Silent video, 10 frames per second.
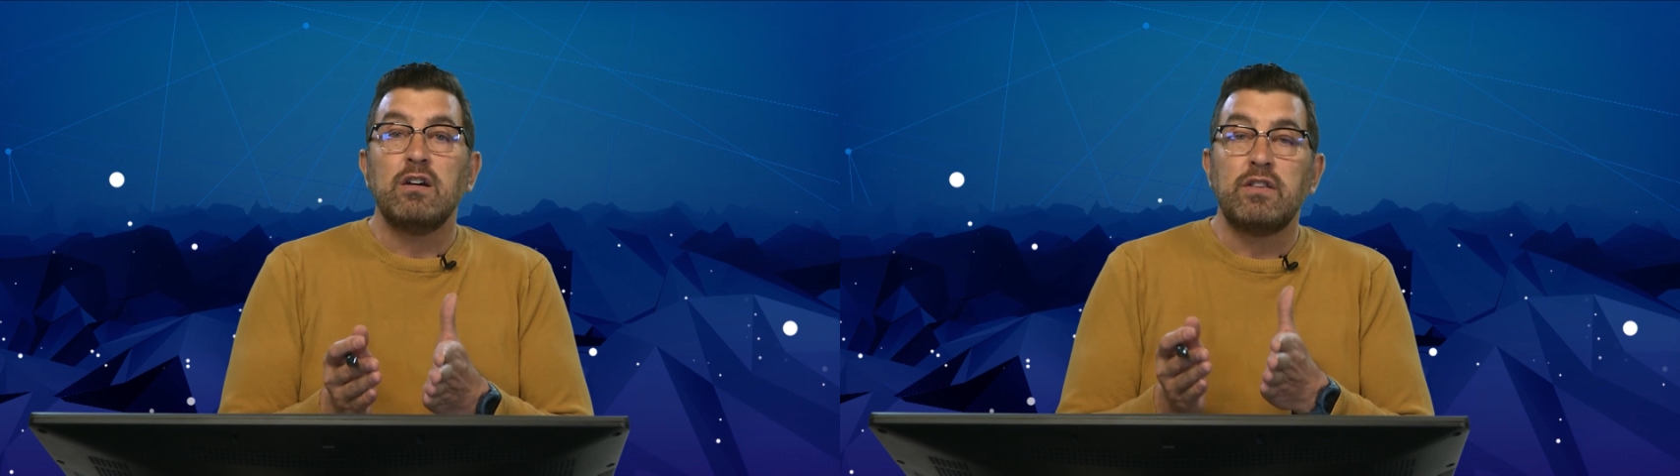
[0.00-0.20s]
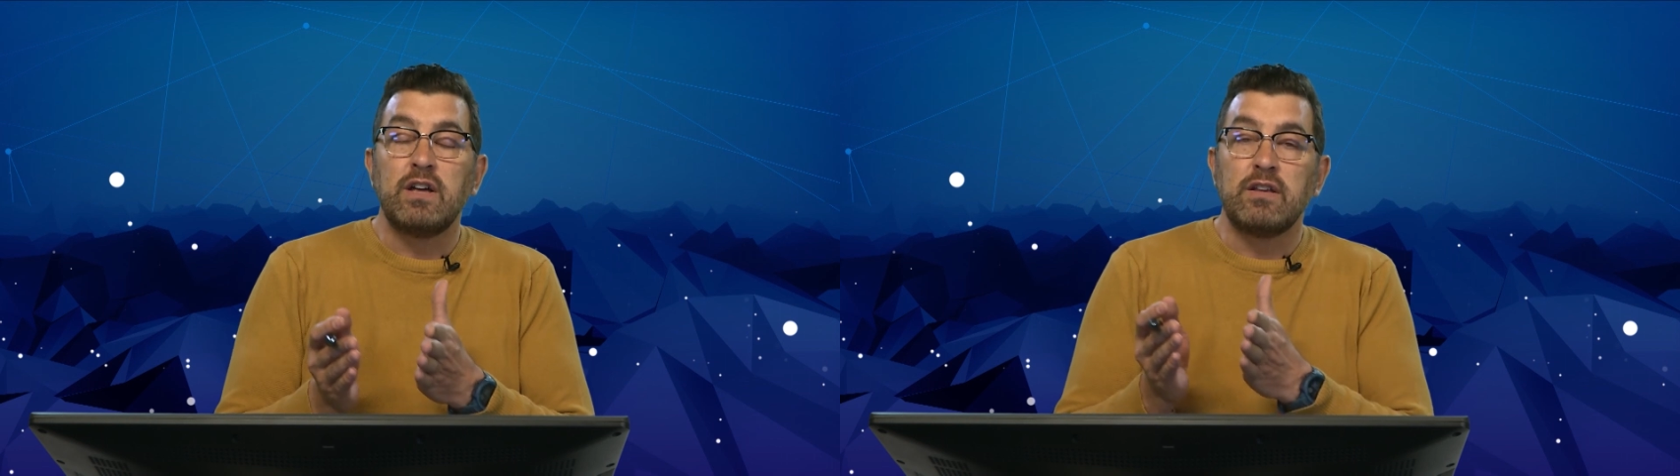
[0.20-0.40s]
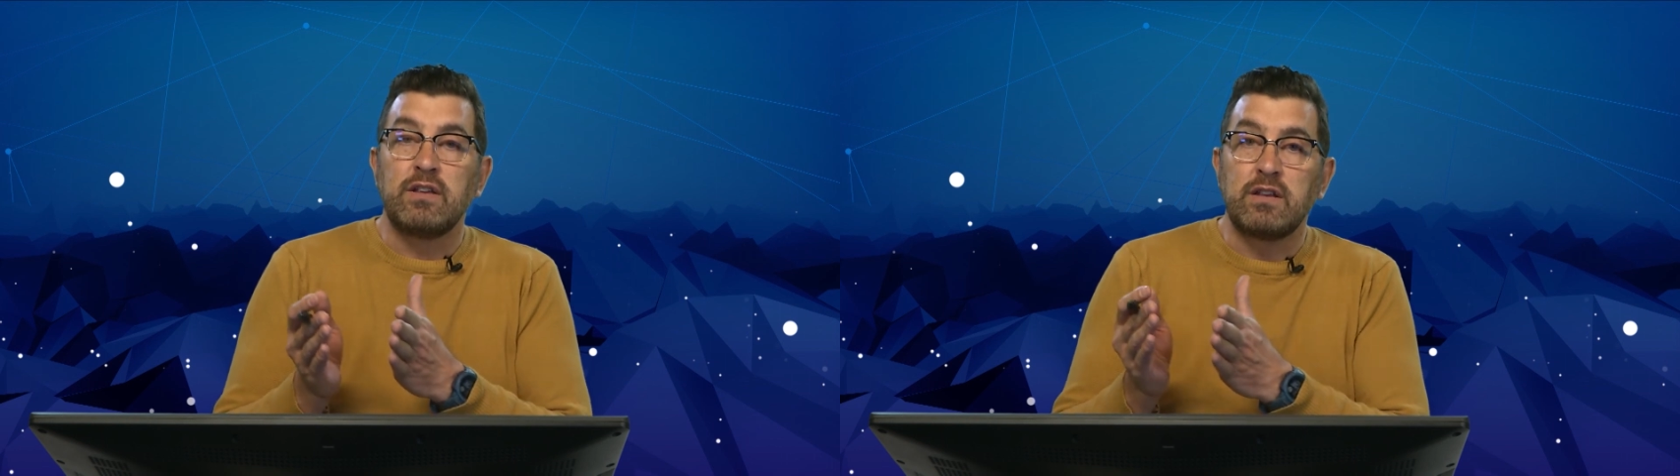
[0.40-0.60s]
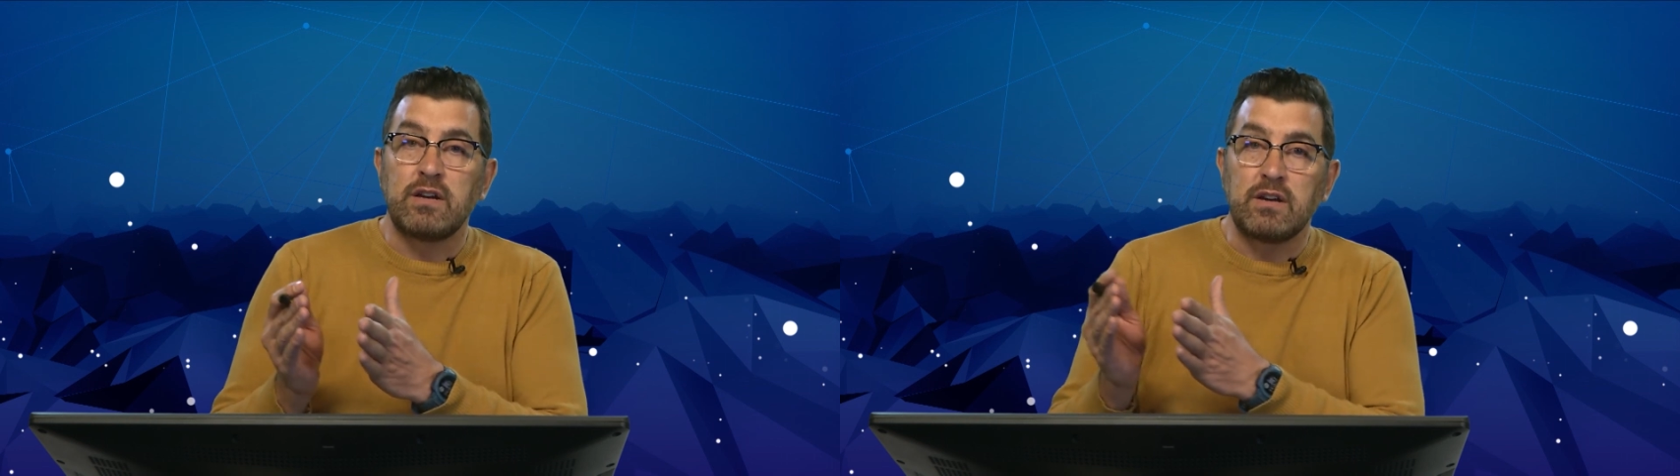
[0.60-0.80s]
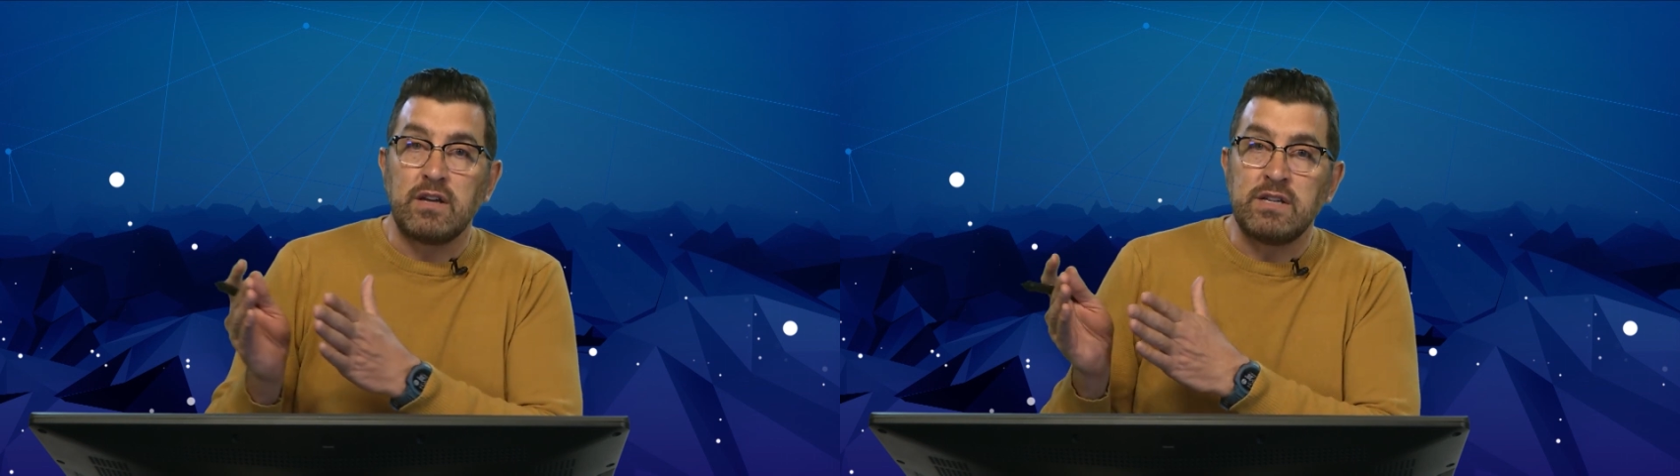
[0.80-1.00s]
the, the,
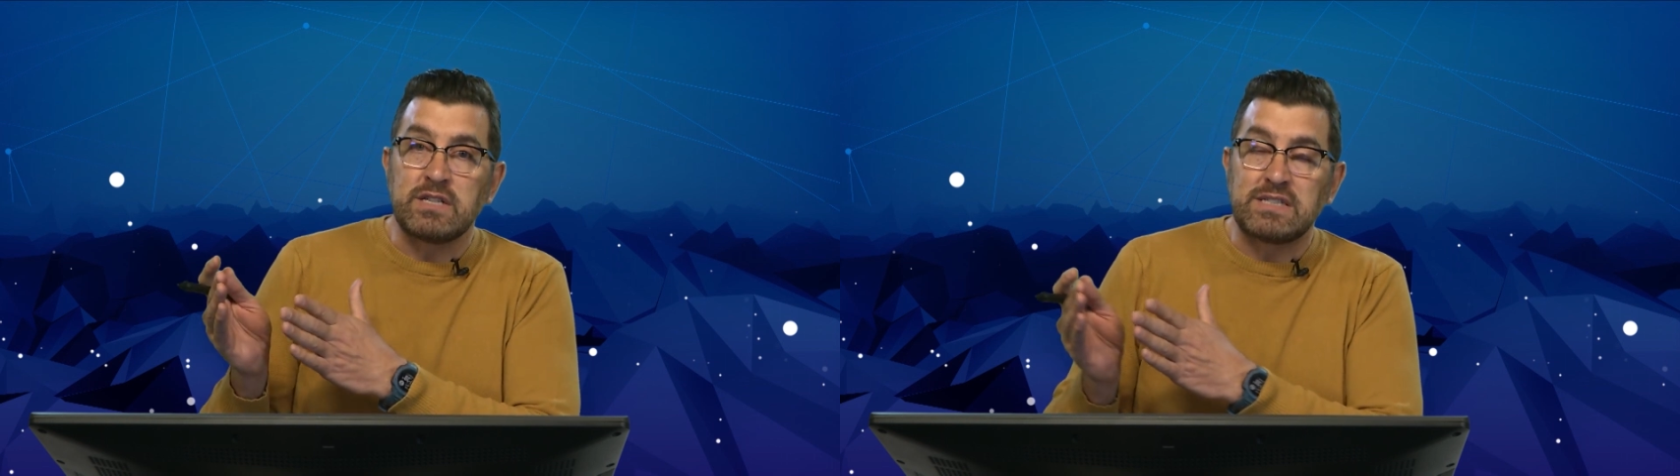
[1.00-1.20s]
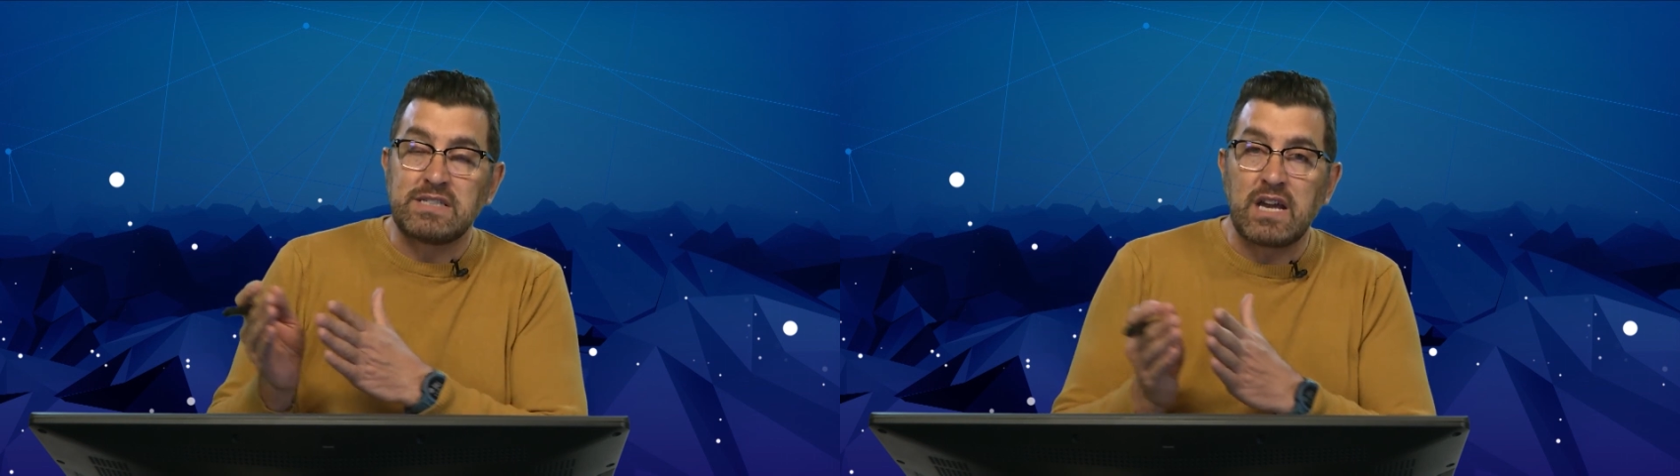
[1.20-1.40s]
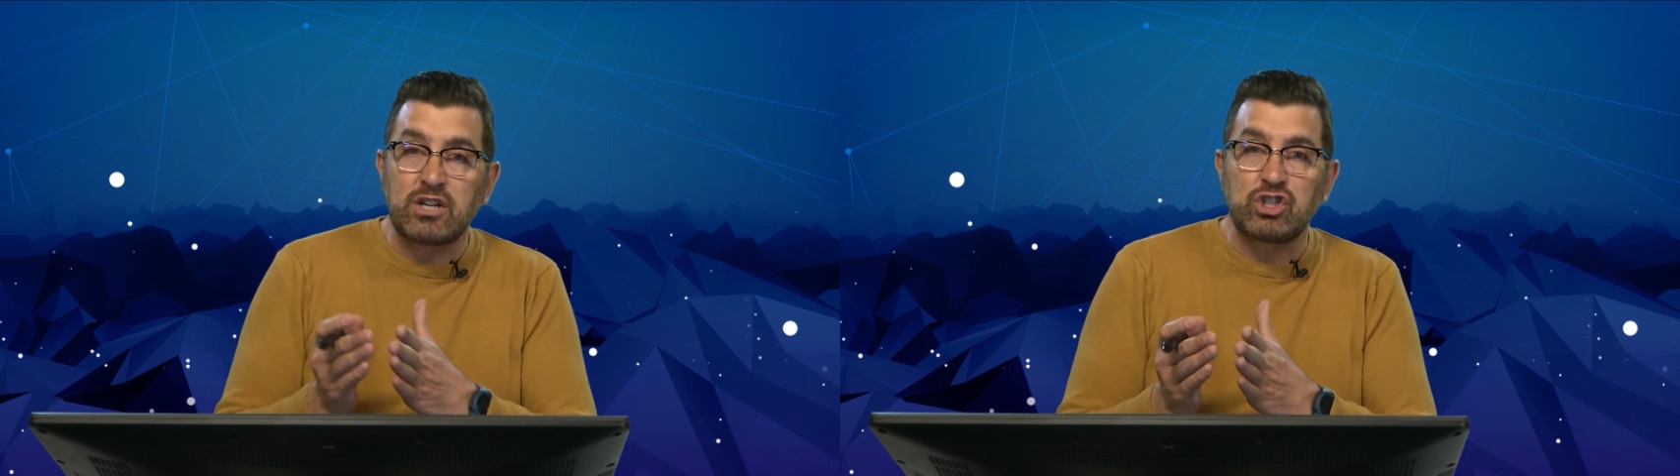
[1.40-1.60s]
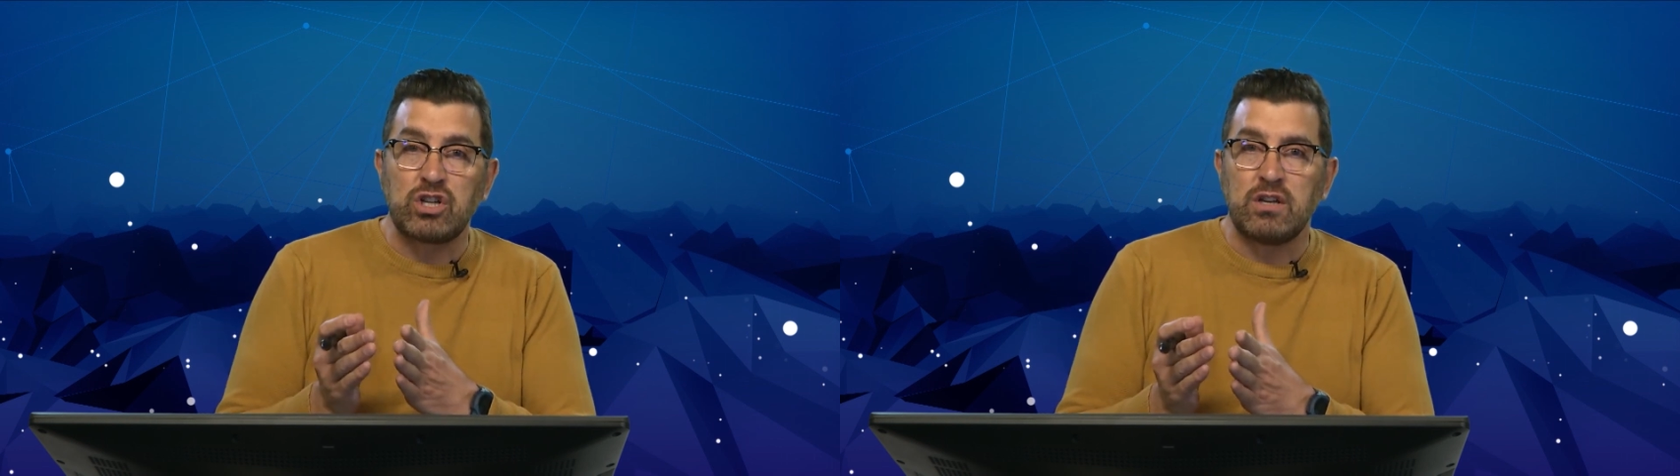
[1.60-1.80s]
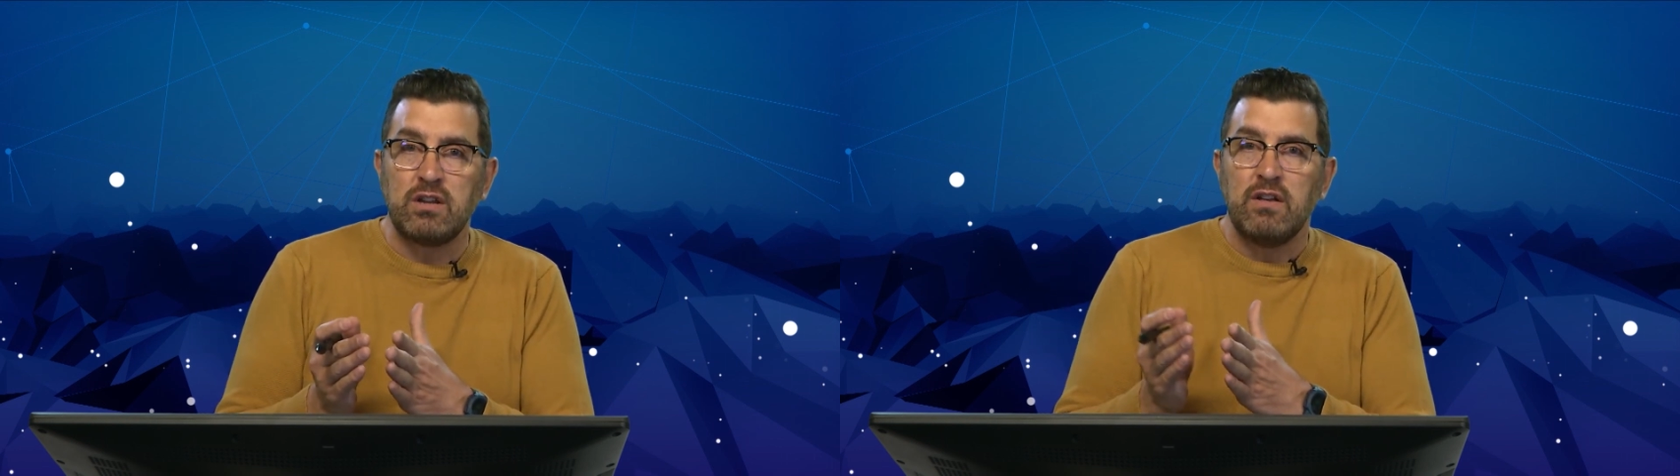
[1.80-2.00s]
the
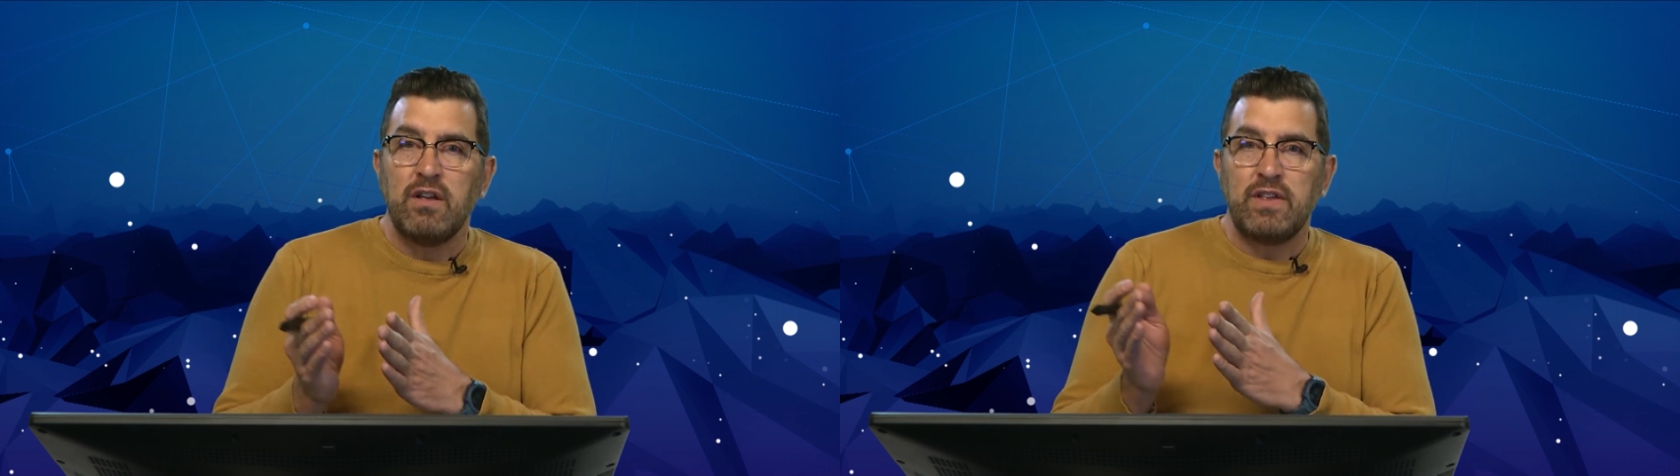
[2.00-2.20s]
intersection